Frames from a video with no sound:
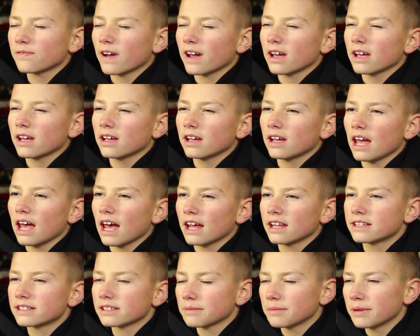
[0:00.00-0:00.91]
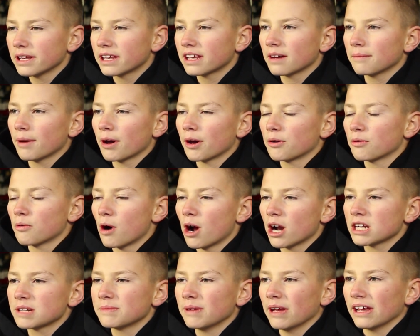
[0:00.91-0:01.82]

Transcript: I had somebody come out and watch me,